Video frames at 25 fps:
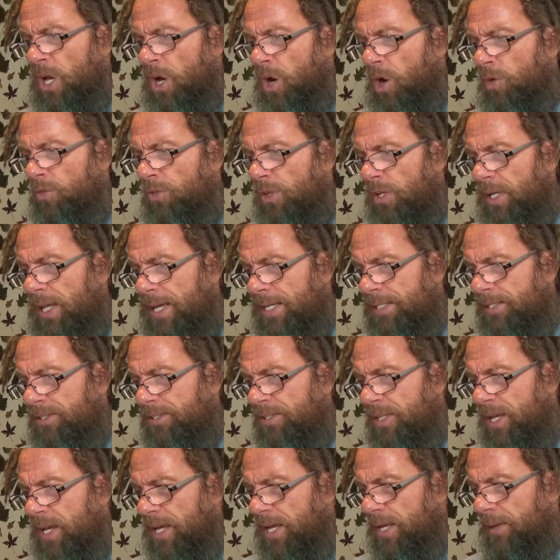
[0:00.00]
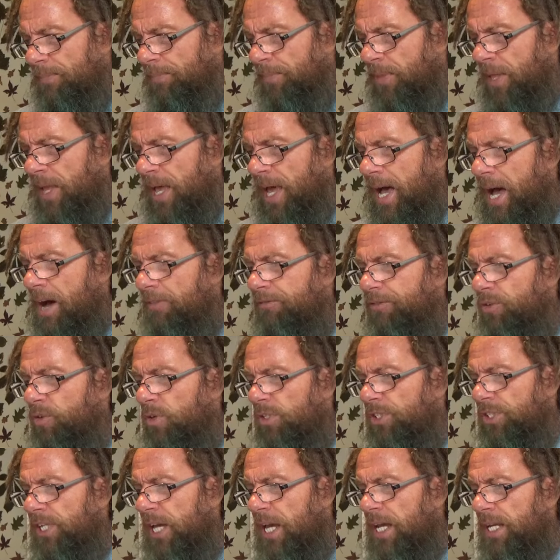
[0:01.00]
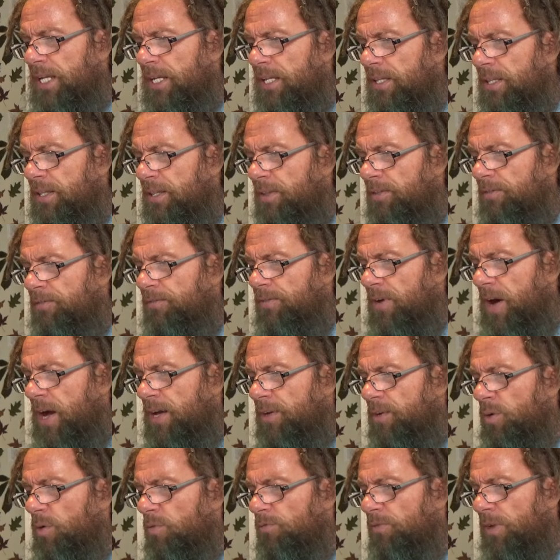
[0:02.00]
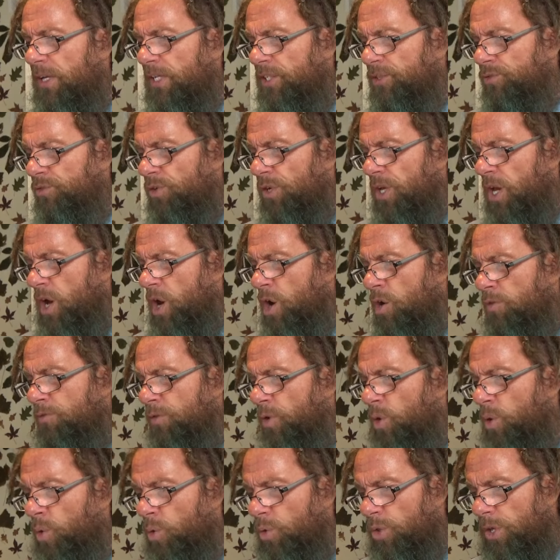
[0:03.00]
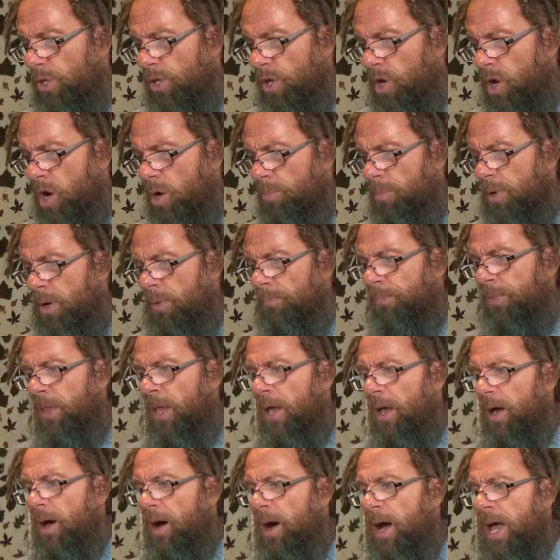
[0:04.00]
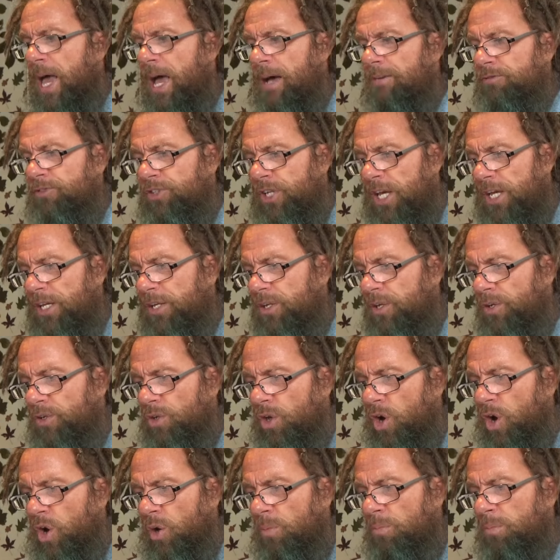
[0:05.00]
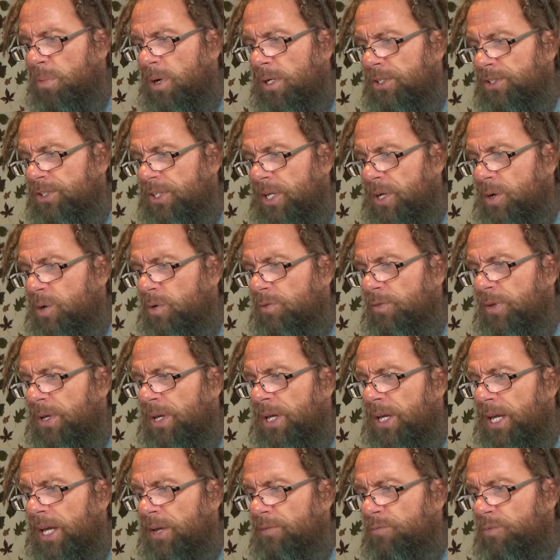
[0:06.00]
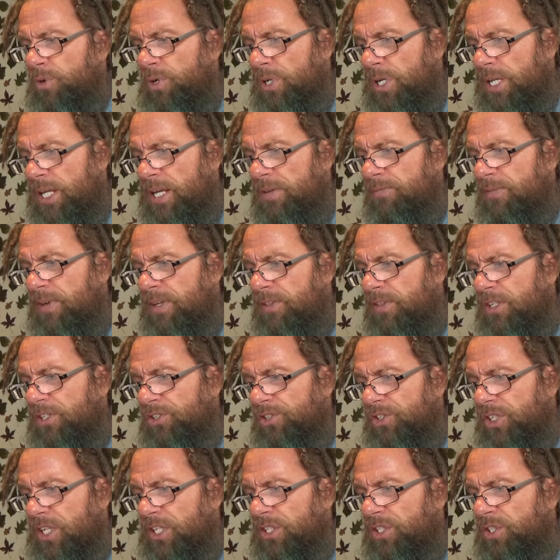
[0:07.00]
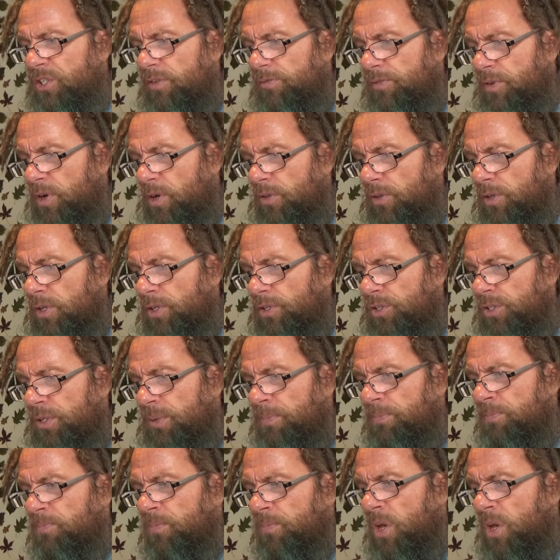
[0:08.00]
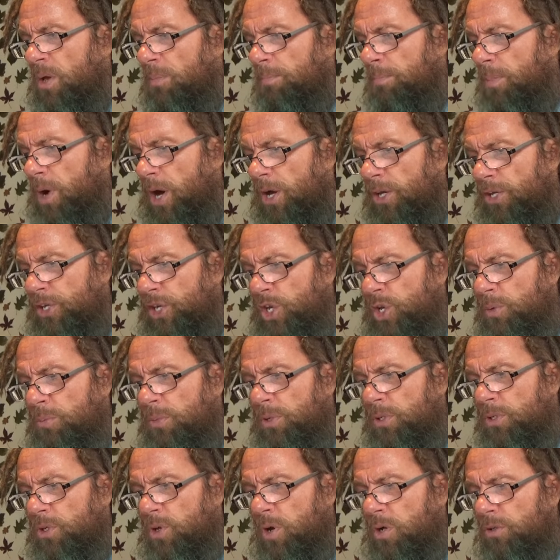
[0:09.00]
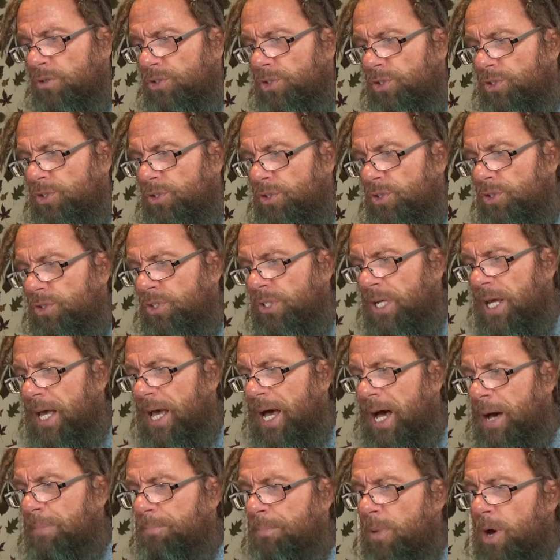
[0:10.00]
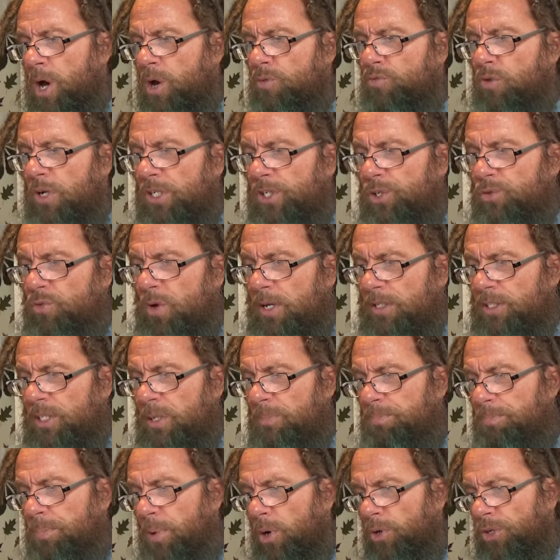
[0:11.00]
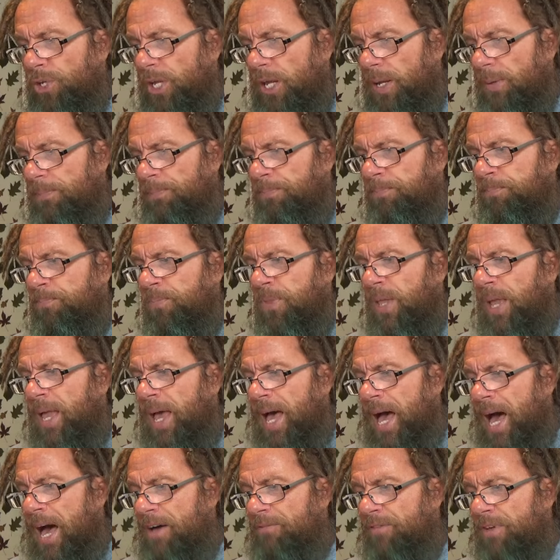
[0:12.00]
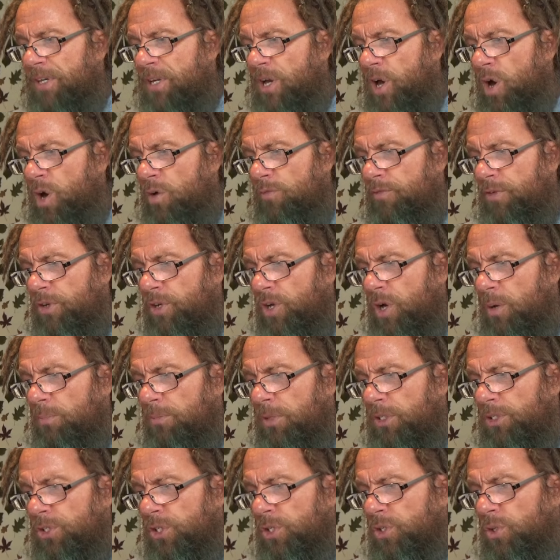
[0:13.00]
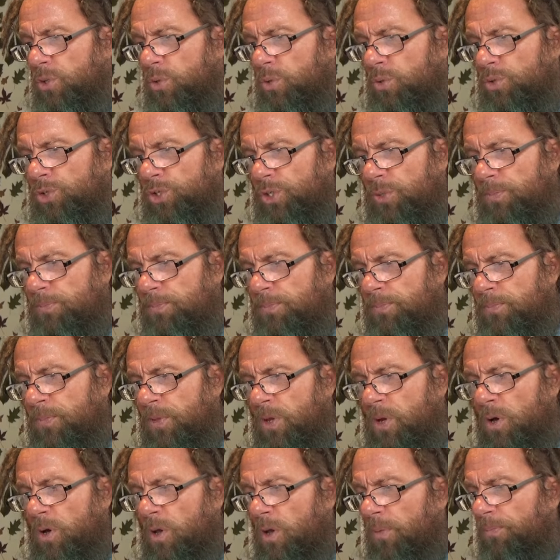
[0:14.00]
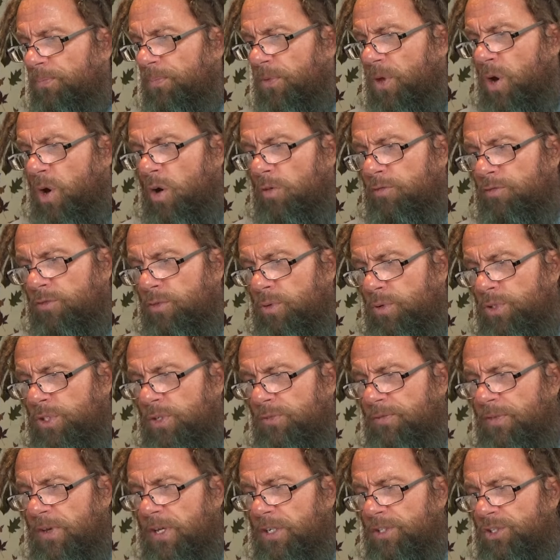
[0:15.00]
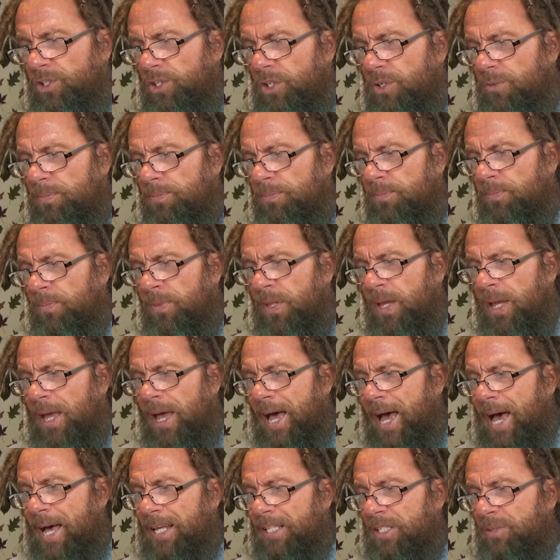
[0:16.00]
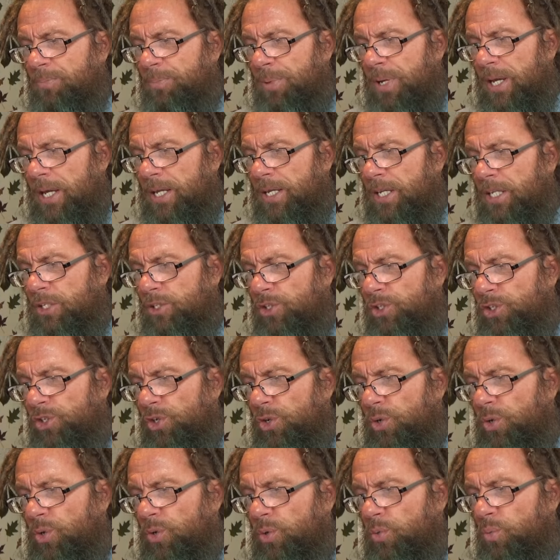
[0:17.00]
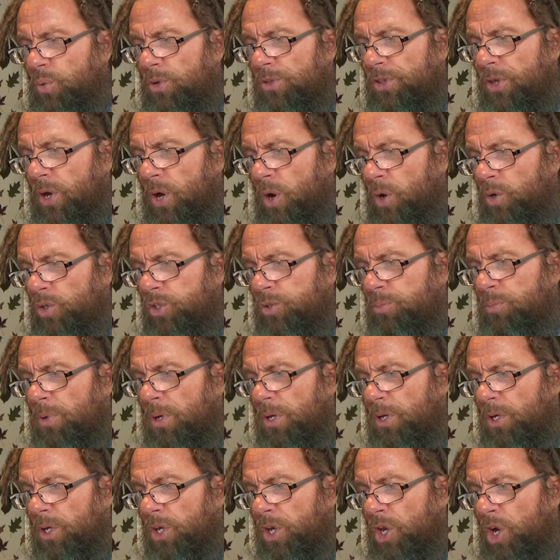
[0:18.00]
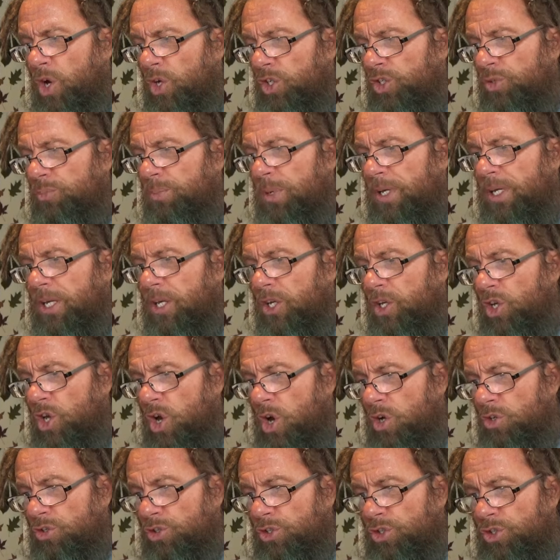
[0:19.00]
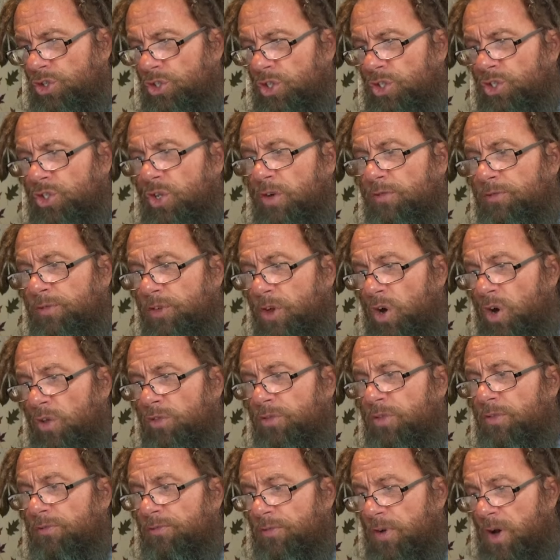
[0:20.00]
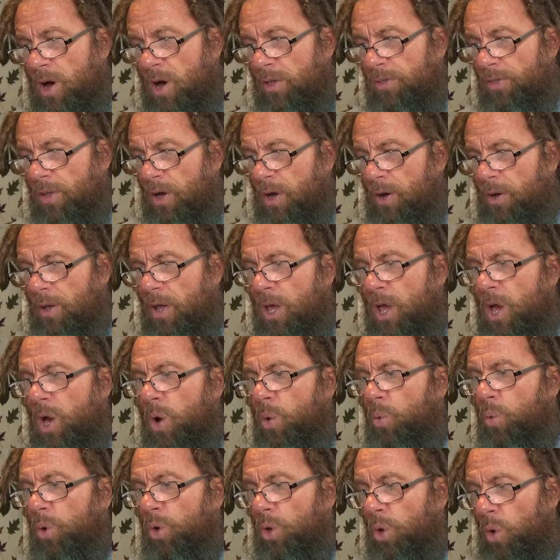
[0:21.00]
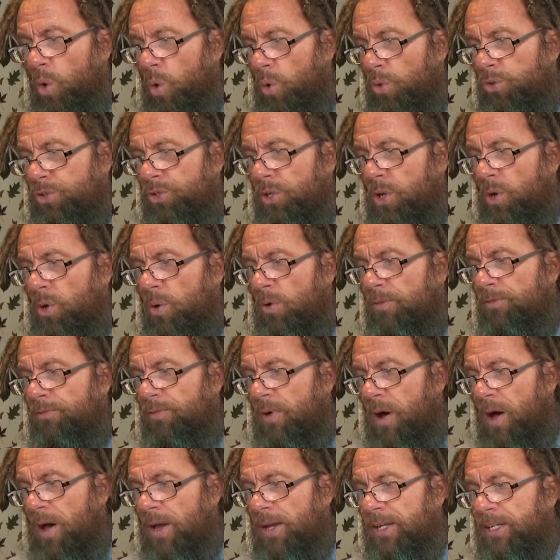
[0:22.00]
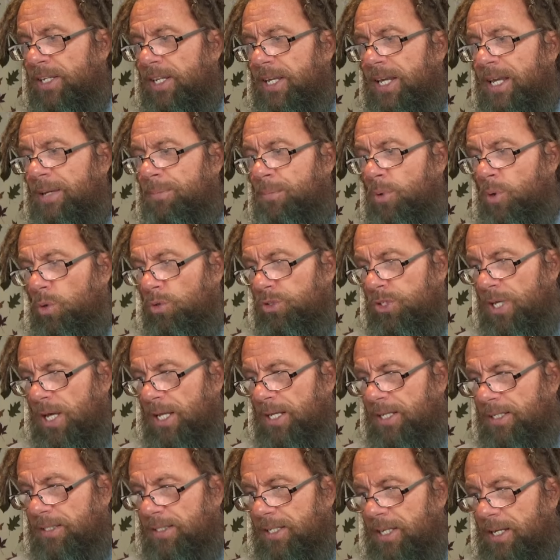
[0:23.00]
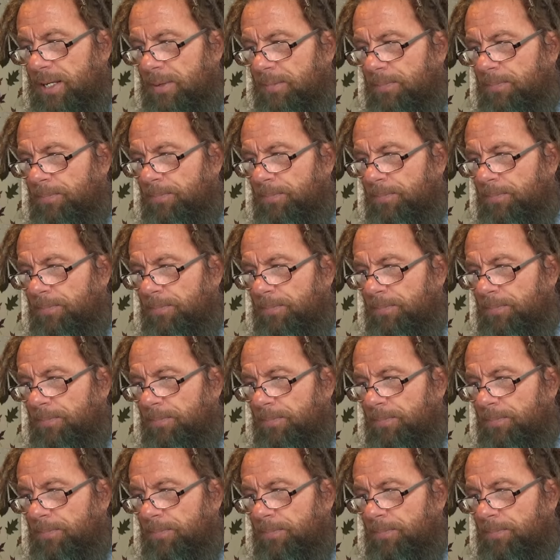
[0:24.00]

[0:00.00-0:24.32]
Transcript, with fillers: On the last day, after attaining the final victory over all the karma I have taken on myself in relieving the sins of others, my human consciousness and my resurrected body, having overcome the delusion of crucifixion and being in tune with the ultimate cosmic consciousness of God the Father, will also find immortality.